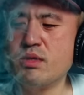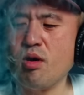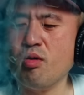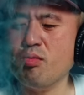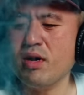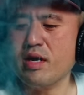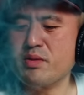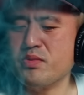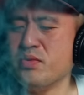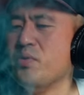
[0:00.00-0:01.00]
Oh my.
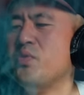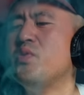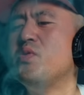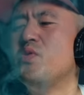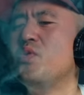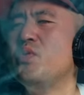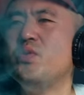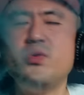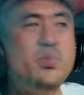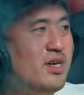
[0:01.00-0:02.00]
Hello.
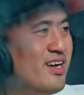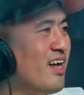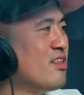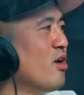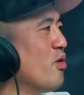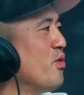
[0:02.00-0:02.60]
Hello.